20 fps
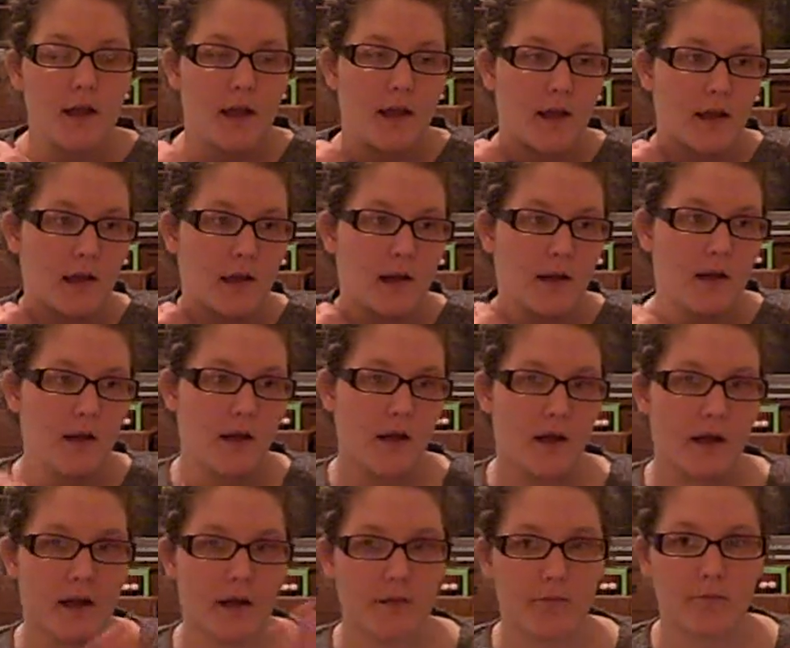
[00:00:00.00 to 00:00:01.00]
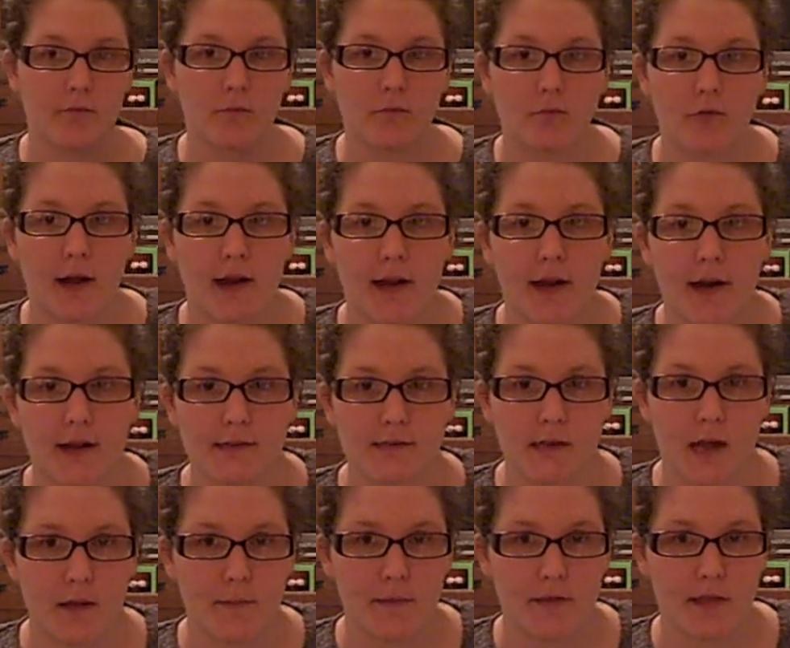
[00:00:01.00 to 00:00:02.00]
And I ran out of
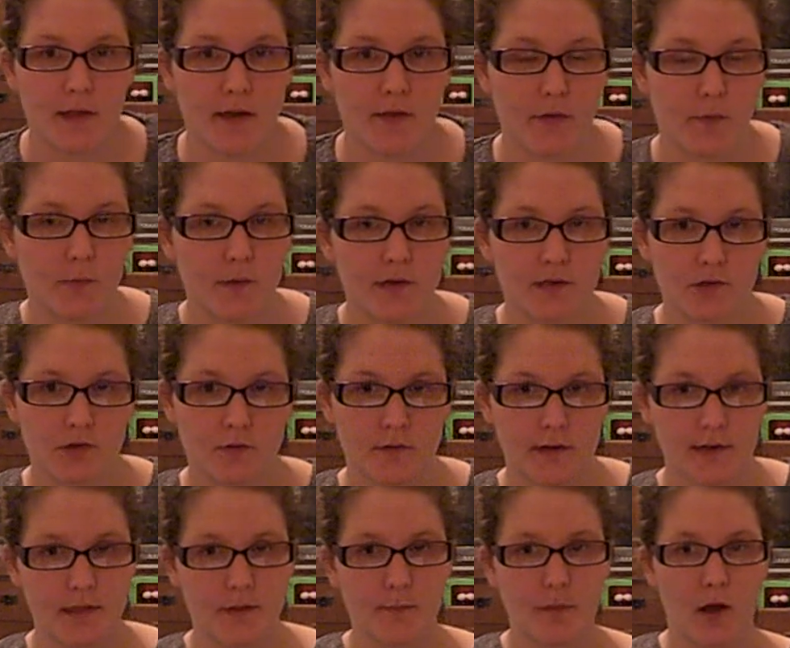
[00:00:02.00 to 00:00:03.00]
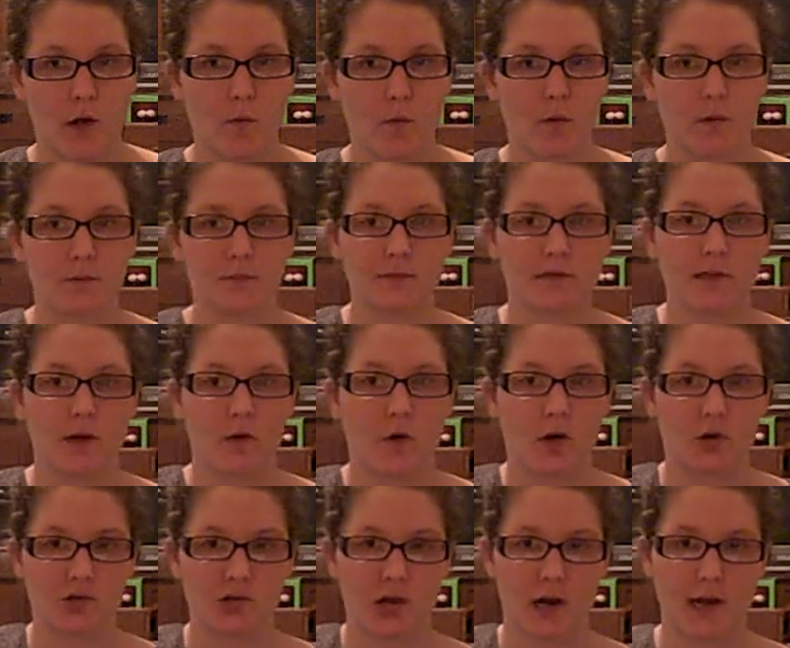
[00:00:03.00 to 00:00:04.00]
time in the other one to read the poem, so
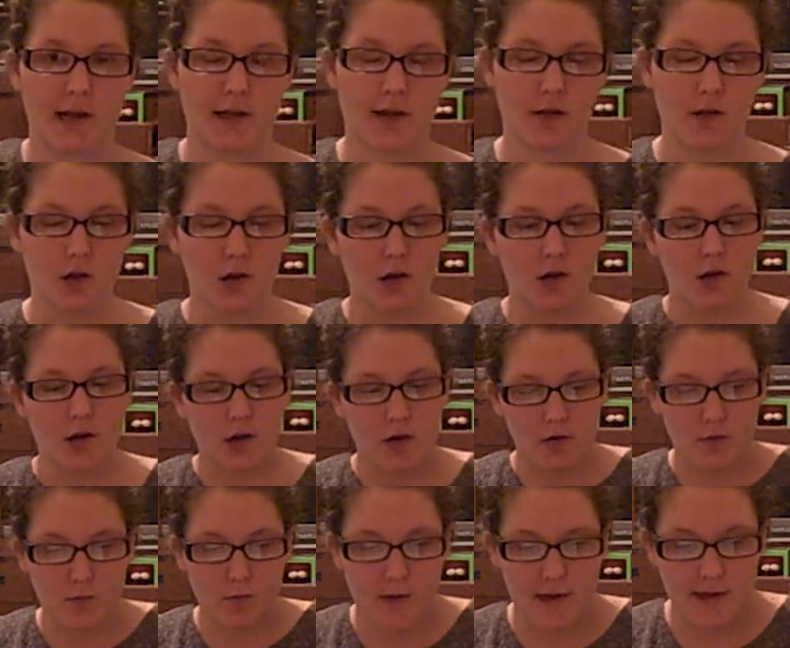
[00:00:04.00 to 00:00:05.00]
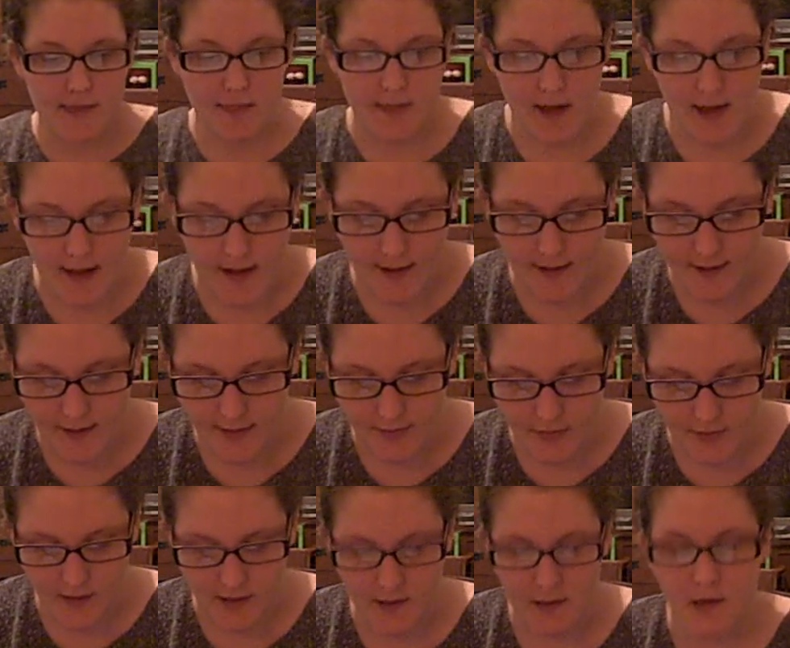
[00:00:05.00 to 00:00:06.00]
I'll try to read that
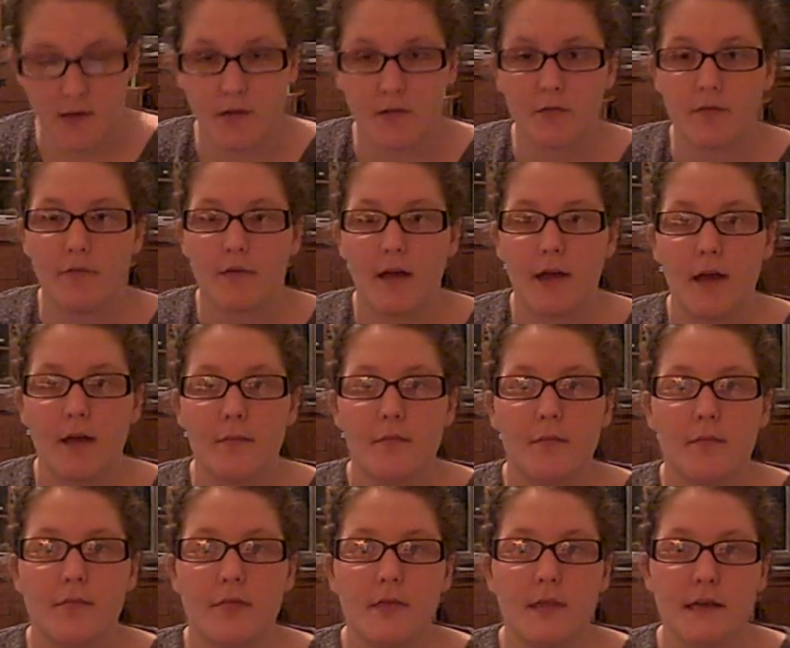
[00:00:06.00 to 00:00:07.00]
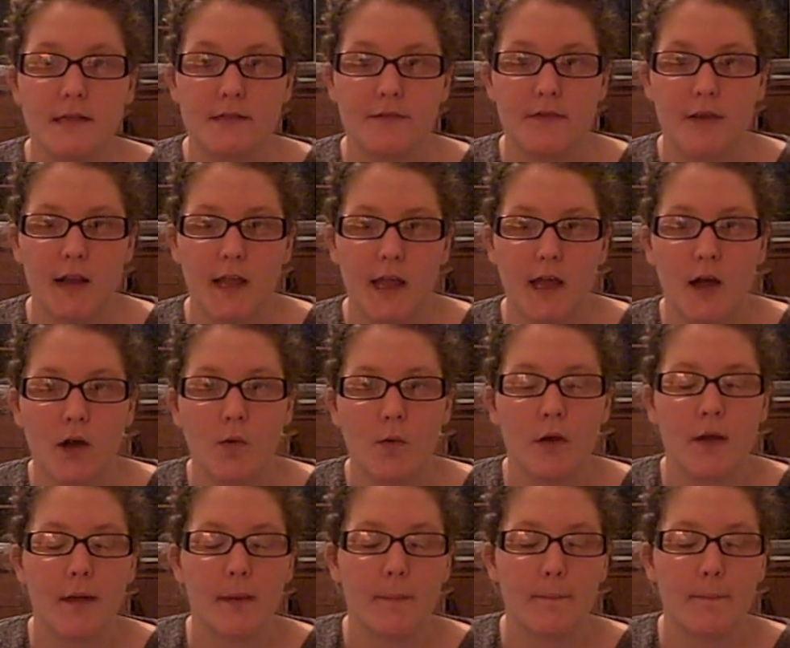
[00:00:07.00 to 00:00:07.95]
at the end of um, this video.